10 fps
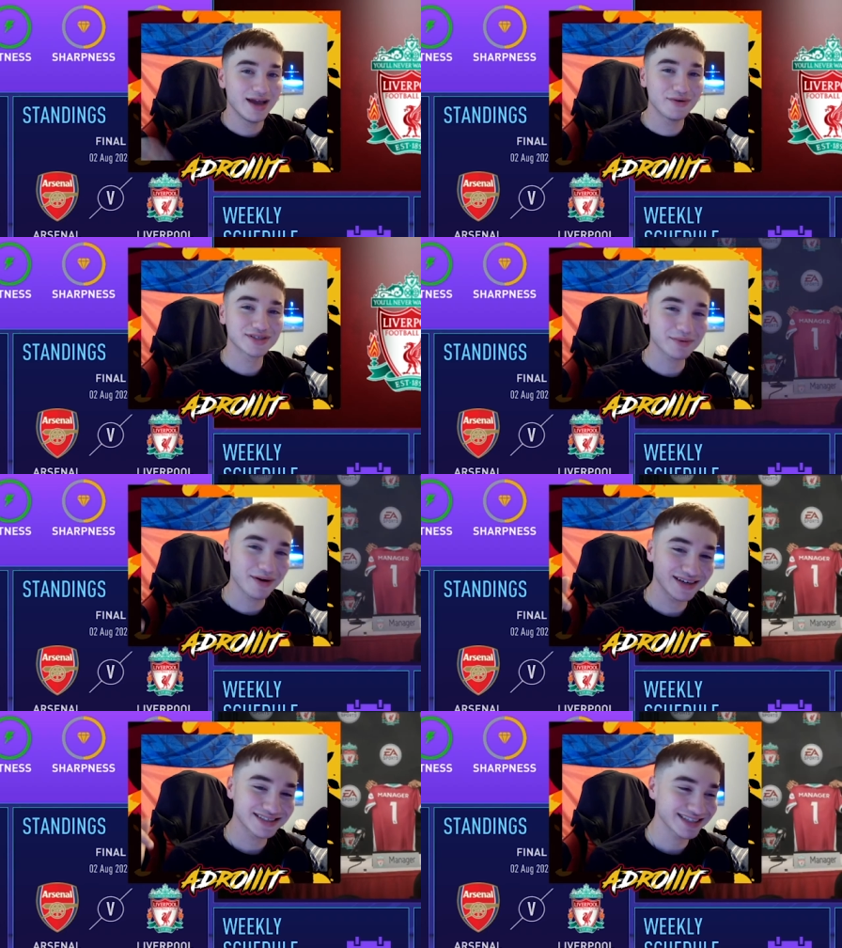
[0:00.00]
Hey, what is up
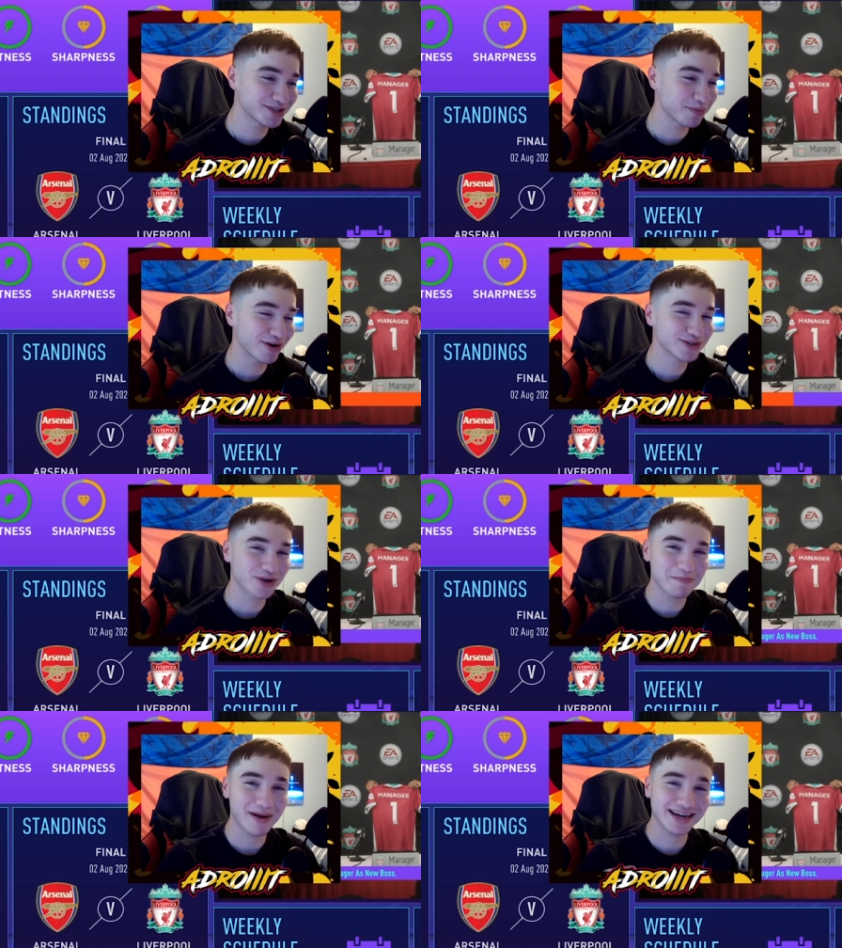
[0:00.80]
guys? It's your boy
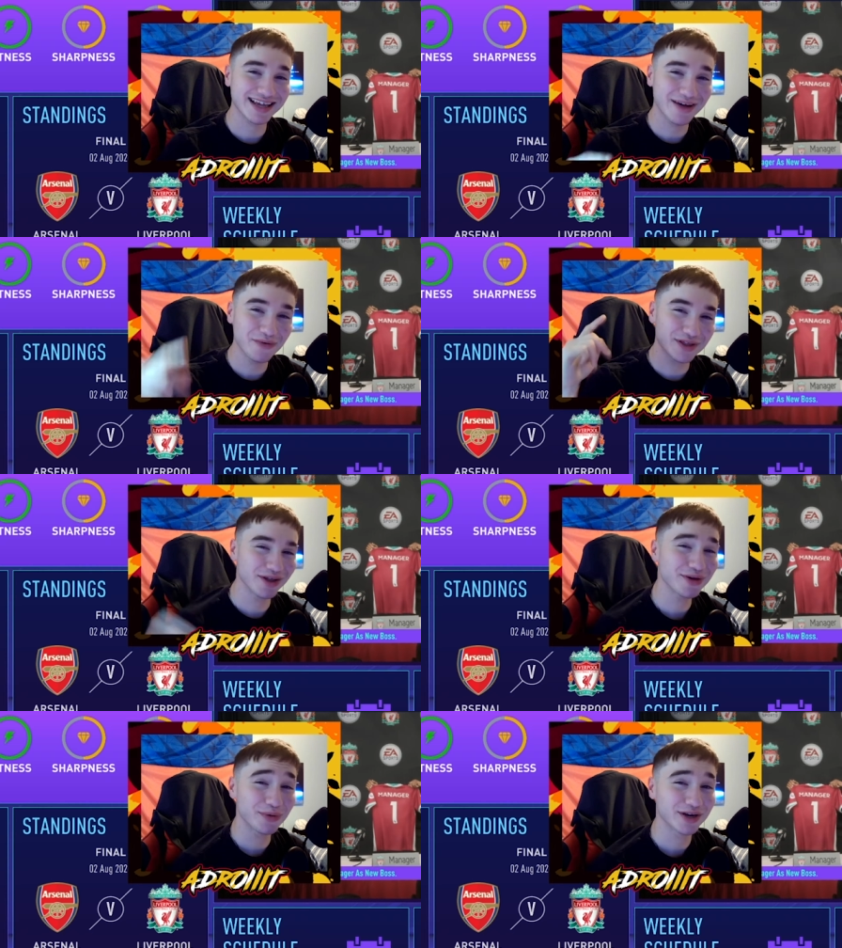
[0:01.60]
Dre, back at again with
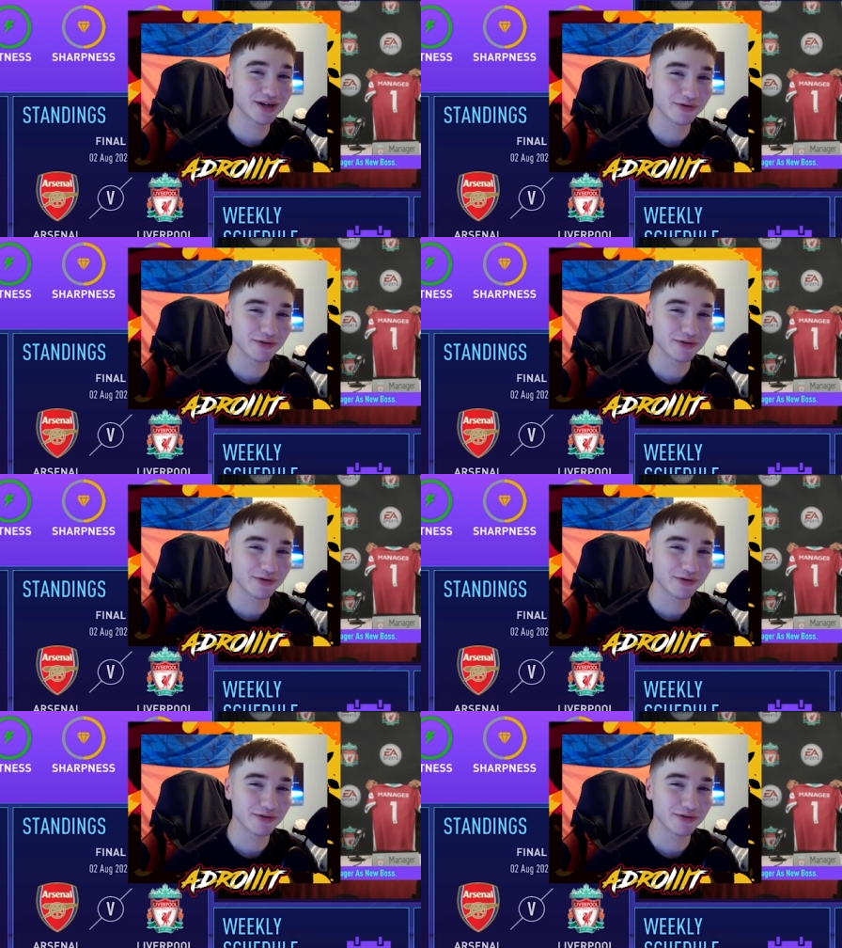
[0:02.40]
another Wonderkid